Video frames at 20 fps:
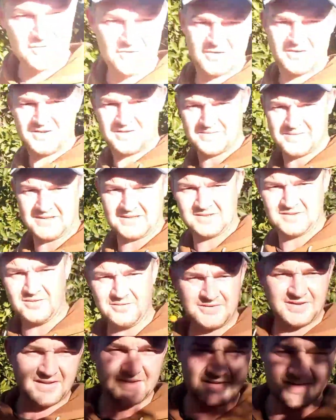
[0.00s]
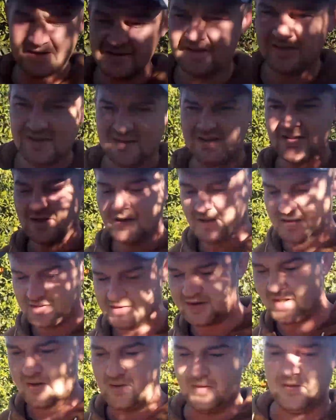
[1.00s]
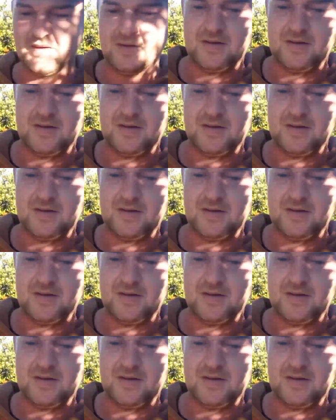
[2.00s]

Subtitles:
to the Spanish Homestead. So,